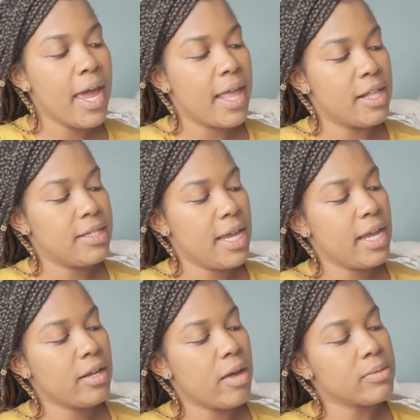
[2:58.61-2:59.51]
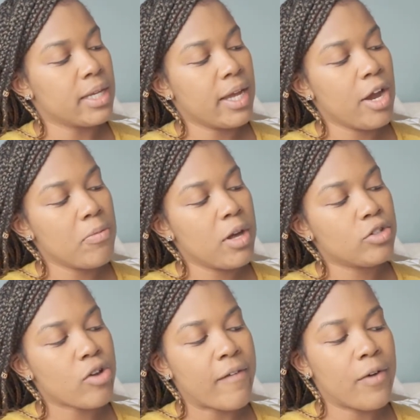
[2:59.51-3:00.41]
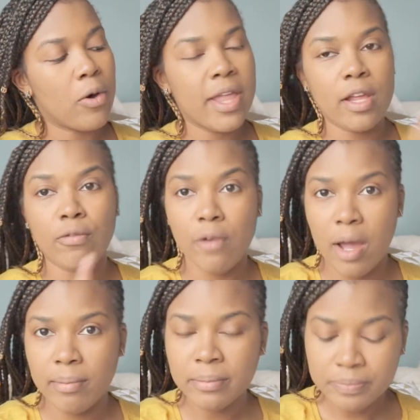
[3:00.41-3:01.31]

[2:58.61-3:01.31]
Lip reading: And the tan comes in caramel, truffle, and then rum.